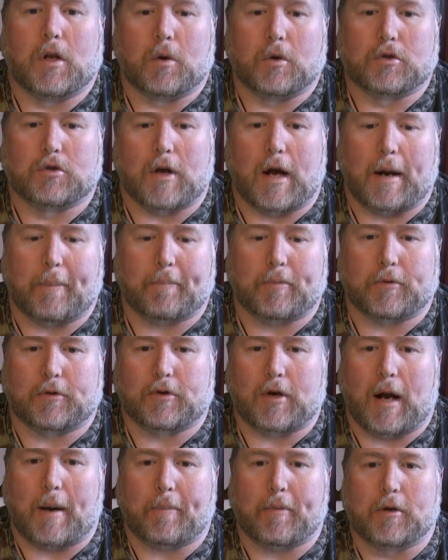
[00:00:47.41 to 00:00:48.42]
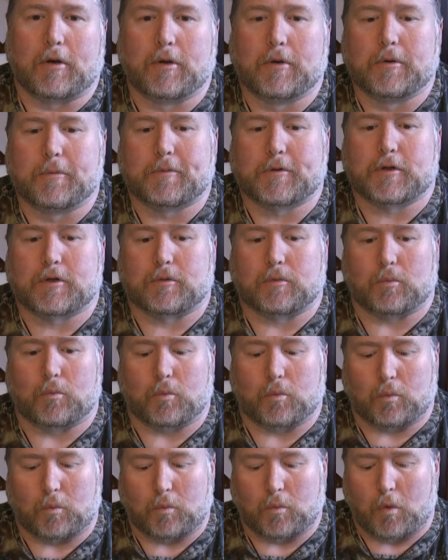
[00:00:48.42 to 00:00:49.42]
dropper loops
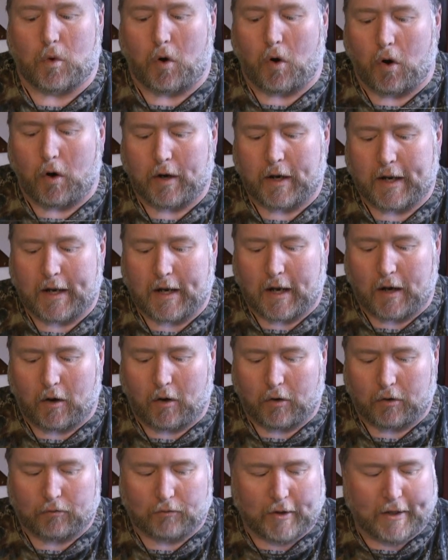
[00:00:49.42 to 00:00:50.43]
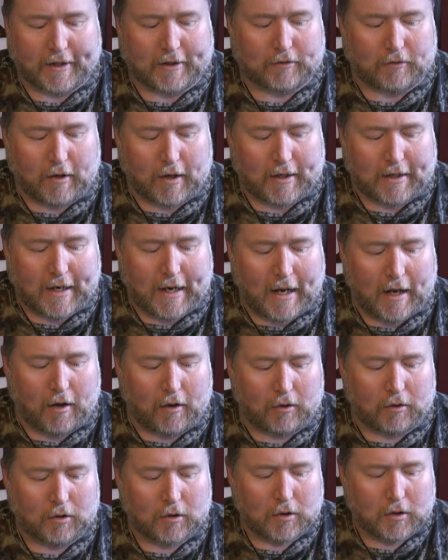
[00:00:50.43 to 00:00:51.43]
on rigs right
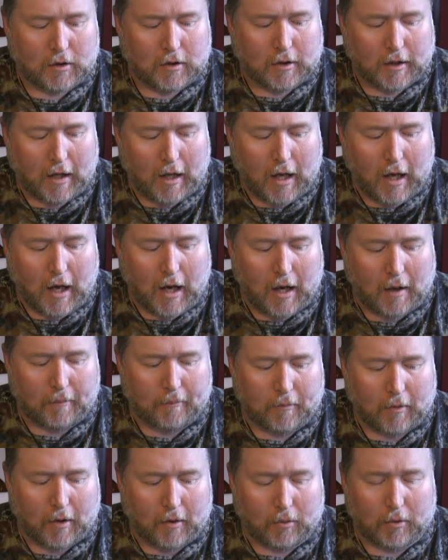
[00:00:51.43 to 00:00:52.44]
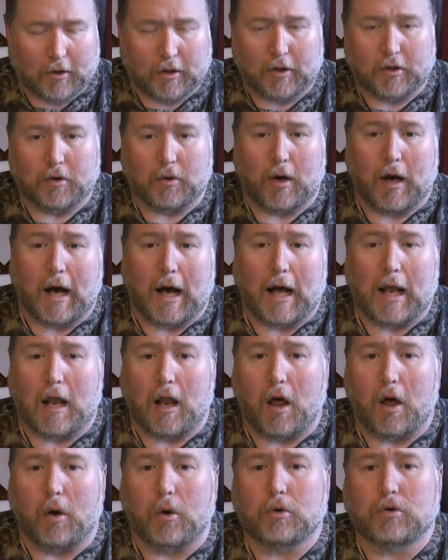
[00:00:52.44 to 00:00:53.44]
now. We're going to do a
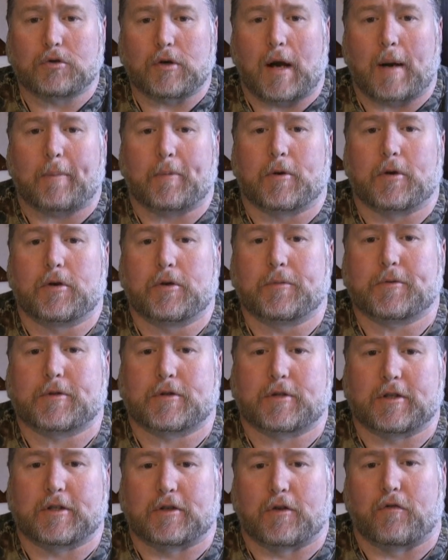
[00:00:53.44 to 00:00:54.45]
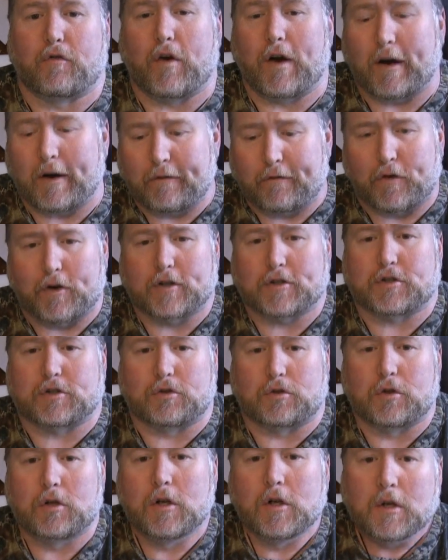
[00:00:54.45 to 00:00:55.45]
high-low dropper loops. These are very
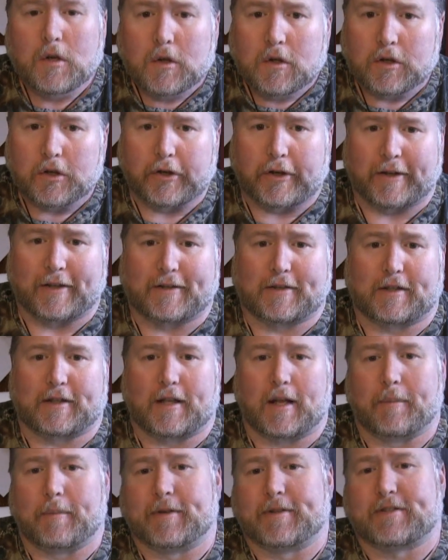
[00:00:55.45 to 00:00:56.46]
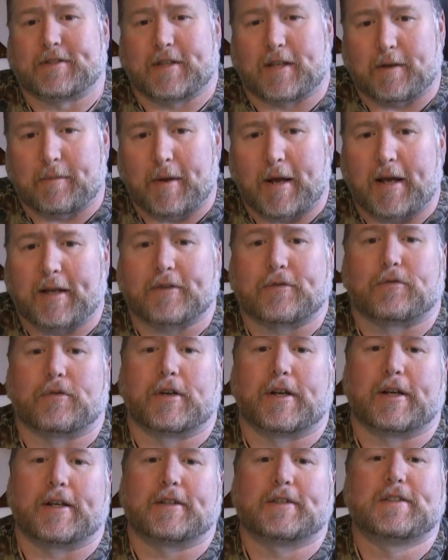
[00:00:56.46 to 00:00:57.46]
versatile. You can see them in sea bass
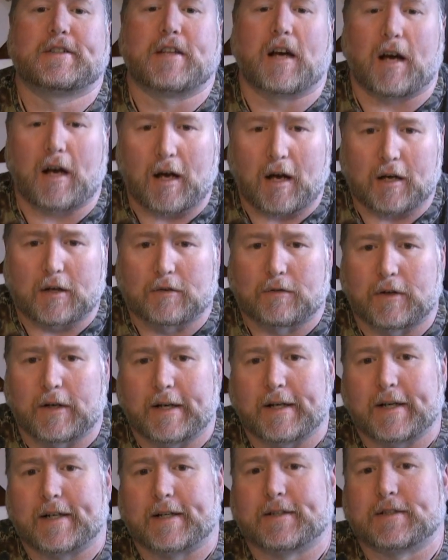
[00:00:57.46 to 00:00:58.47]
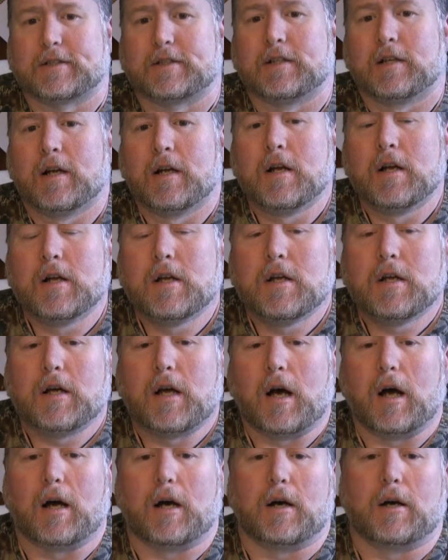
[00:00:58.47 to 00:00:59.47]
rigs, Tautog rigs,
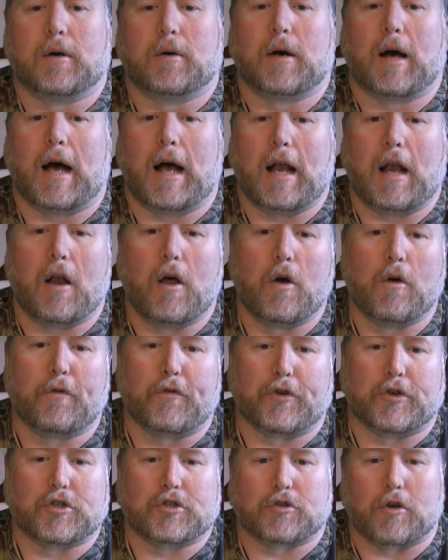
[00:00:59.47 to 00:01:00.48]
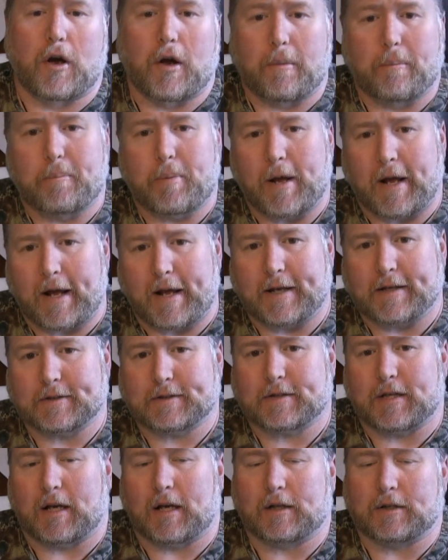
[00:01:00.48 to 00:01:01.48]
high-low for striped
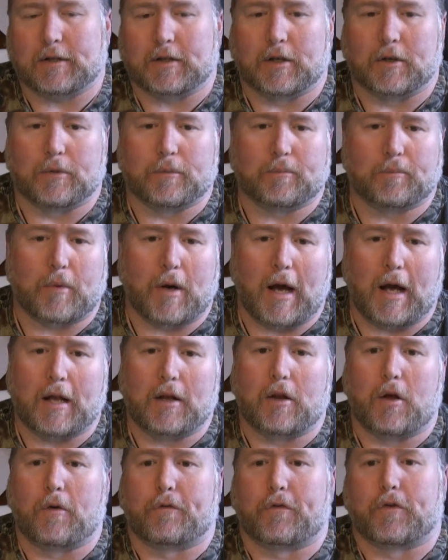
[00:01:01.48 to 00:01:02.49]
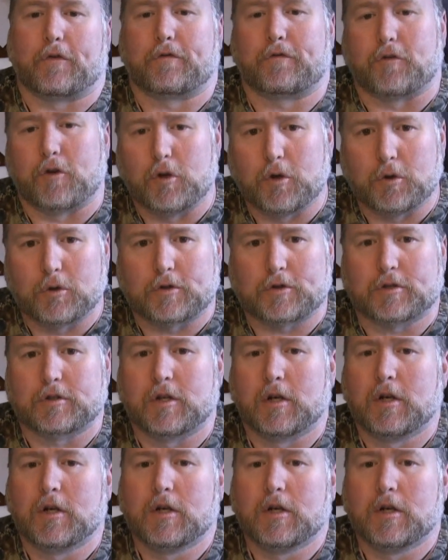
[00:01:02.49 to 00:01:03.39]
bass, high-low for flukes.